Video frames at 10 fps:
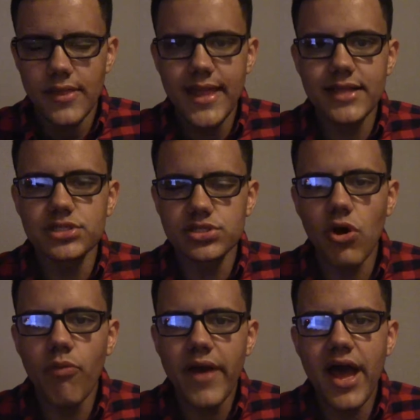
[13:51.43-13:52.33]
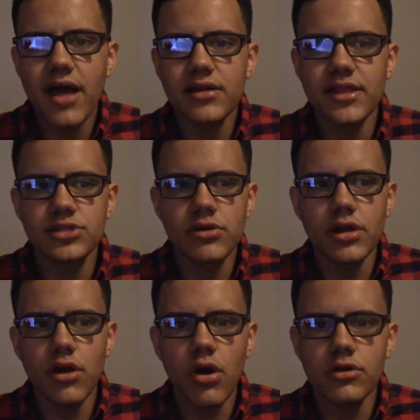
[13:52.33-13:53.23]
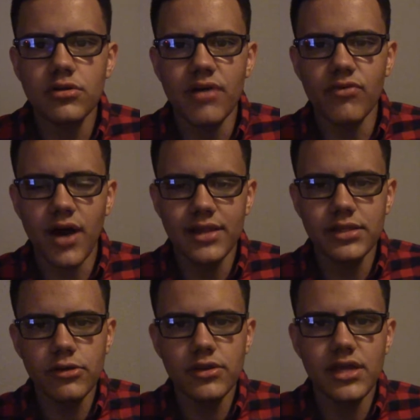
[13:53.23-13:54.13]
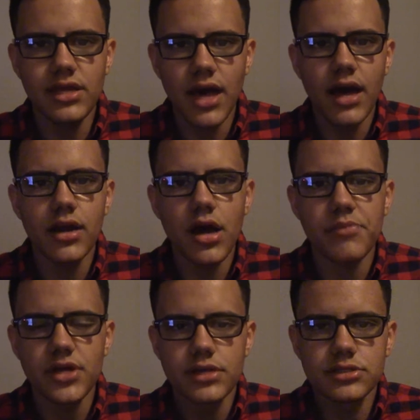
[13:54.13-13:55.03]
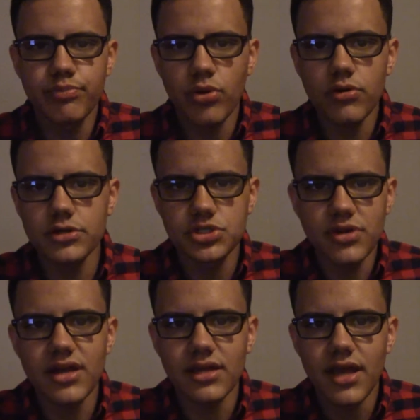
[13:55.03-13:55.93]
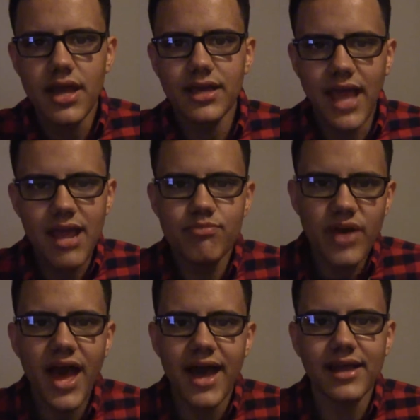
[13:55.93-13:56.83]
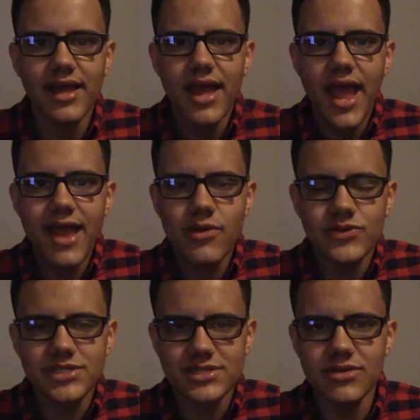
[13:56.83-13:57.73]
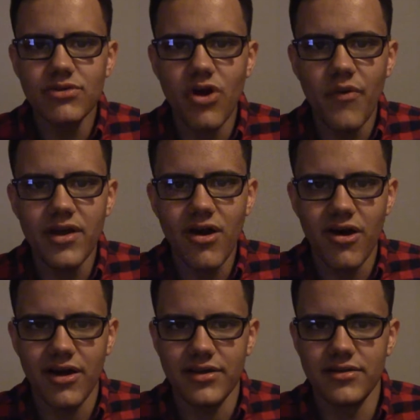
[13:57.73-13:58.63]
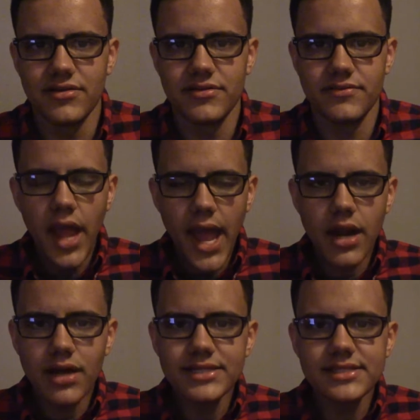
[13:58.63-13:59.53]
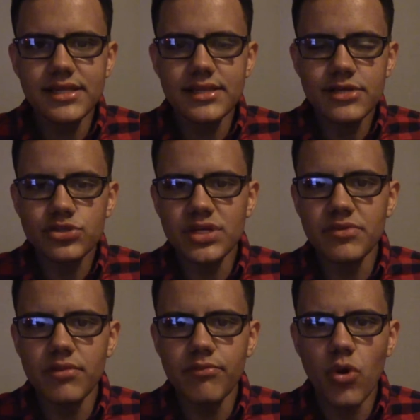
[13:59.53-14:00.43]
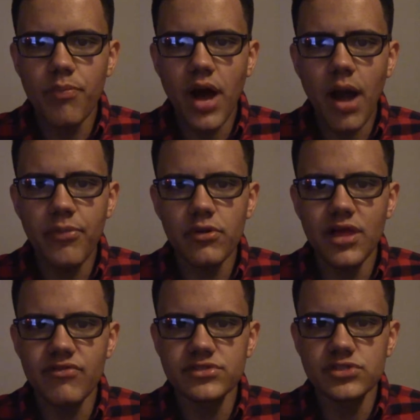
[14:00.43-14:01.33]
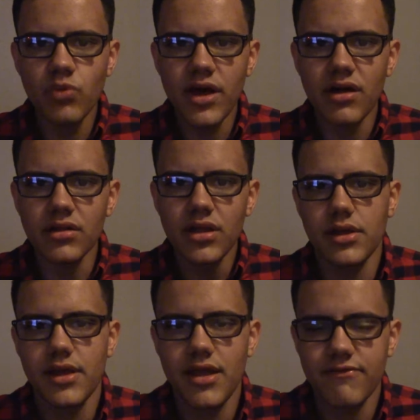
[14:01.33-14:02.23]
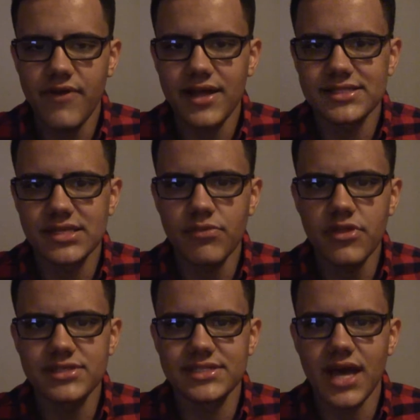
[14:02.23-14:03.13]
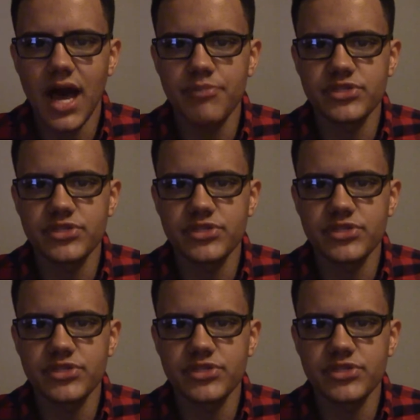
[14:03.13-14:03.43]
It's so bad that during an auto level, I literally got up to pour a drink, came back, and it was still going on. And honestly, these are some of the more popular levels as well. In fact, some of the top